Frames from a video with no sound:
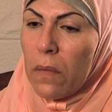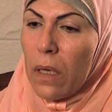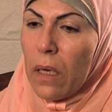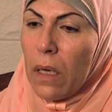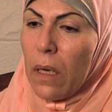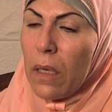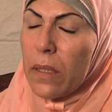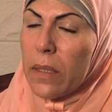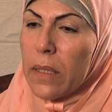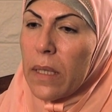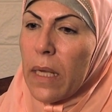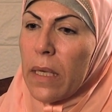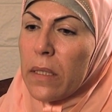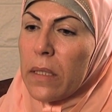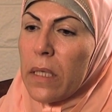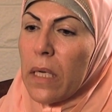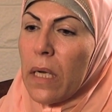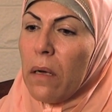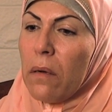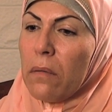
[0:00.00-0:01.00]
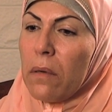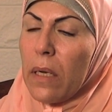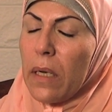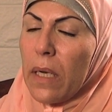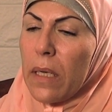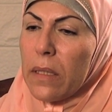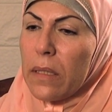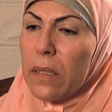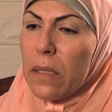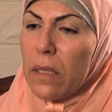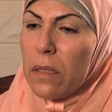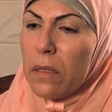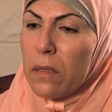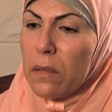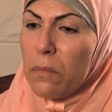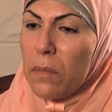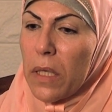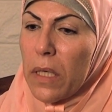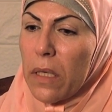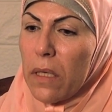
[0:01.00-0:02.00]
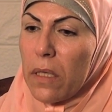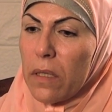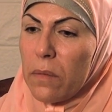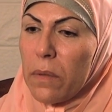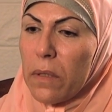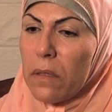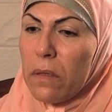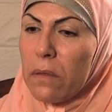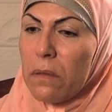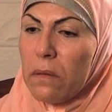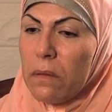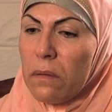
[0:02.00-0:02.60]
I sat down and I said to my husband,